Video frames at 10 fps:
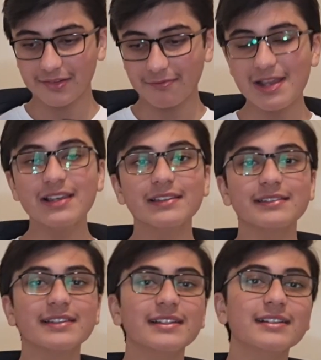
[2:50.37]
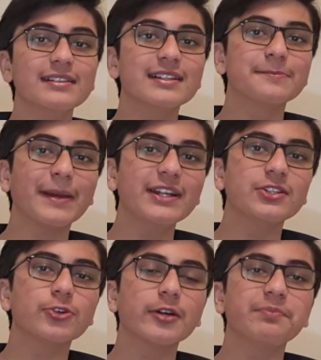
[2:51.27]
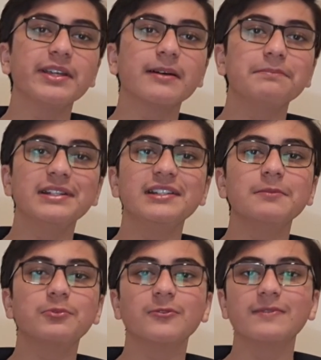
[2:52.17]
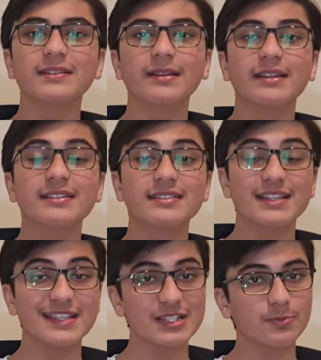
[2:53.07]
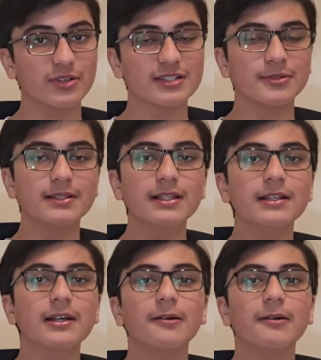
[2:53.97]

Well, it might not be completely proven that this is possible,